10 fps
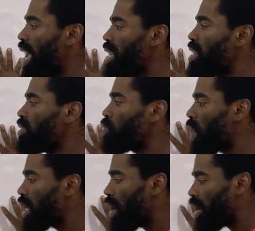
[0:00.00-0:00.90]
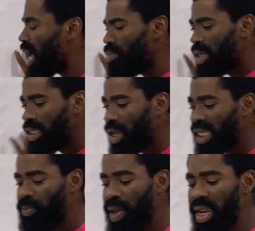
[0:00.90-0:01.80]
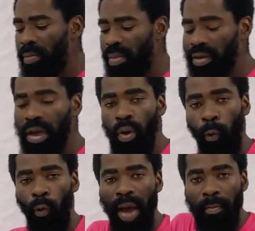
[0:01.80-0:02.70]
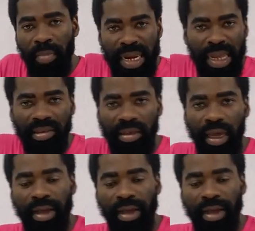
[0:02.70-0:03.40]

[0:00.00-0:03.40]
And this 1 hour, that means that you're spending about 1 minute